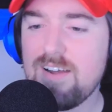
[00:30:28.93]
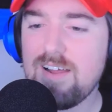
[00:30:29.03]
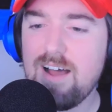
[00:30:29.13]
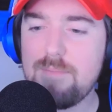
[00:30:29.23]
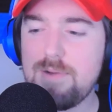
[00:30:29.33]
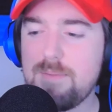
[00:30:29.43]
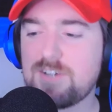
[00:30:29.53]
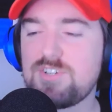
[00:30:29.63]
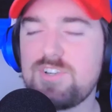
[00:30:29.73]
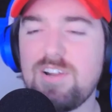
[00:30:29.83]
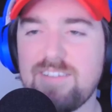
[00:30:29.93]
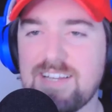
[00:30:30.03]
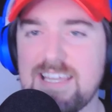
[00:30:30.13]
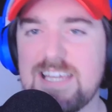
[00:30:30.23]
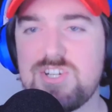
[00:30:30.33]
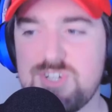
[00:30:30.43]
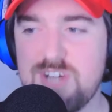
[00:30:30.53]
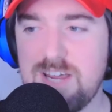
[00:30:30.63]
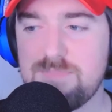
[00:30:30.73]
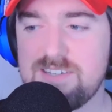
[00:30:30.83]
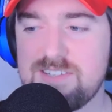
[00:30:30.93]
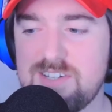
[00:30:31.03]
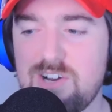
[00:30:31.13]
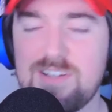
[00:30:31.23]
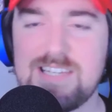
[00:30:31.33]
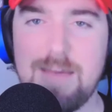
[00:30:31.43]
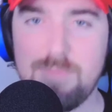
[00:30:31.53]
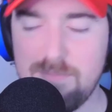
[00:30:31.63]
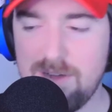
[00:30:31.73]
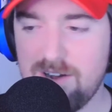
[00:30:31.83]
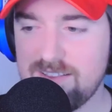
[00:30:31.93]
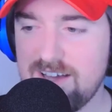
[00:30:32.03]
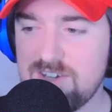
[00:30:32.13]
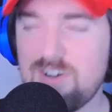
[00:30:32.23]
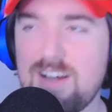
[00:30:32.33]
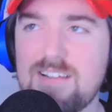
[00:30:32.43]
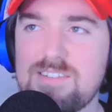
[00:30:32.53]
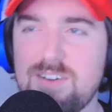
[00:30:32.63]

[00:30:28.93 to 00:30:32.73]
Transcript: But I'm actually trying to like get in shape this year on top of the marathon training. So I